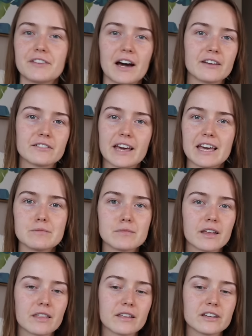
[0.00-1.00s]
5K
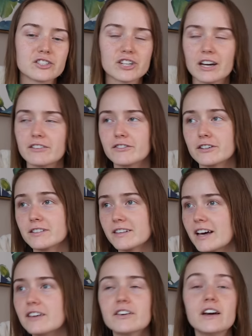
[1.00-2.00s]
monthly check for
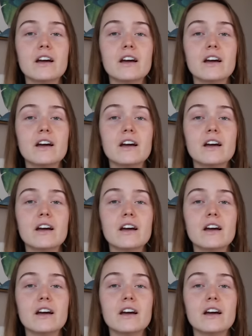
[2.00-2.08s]
life,